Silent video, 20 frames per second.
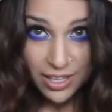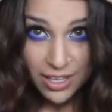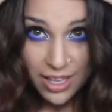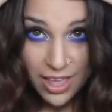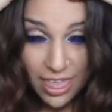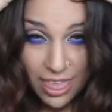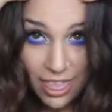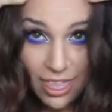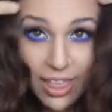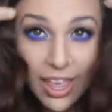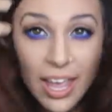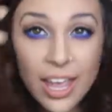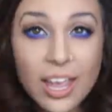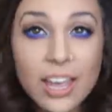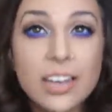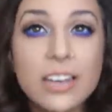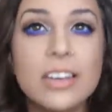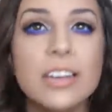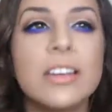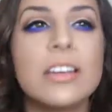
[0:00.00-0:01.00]
And
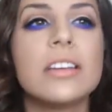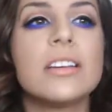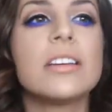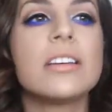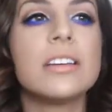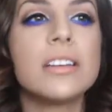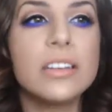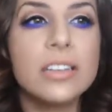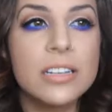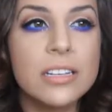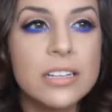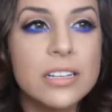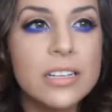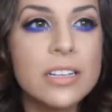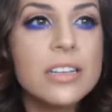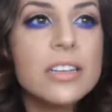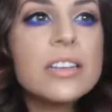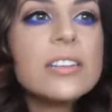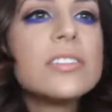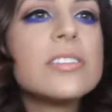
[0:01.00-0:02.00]
then
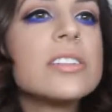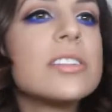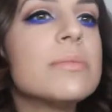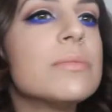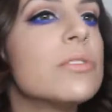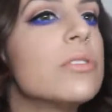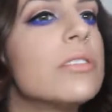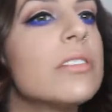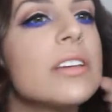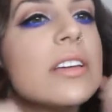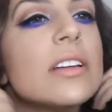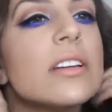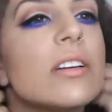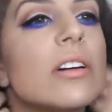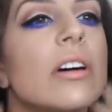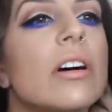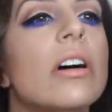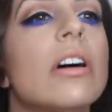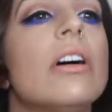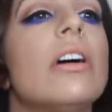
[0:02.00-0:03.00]
smooth it
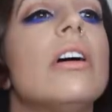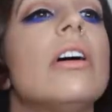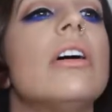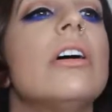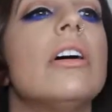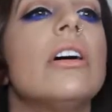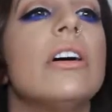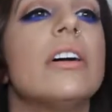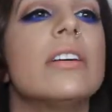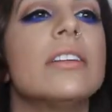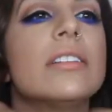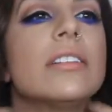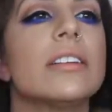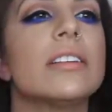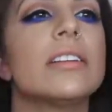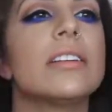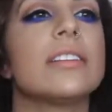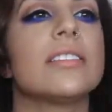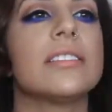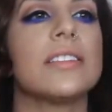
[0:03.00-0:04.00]
all
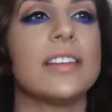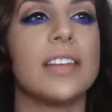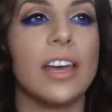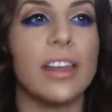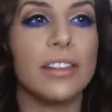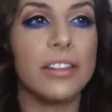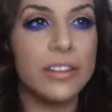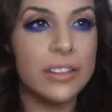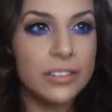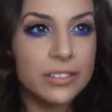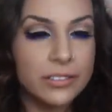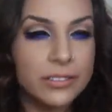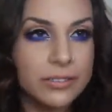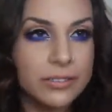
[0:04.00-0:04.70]
together.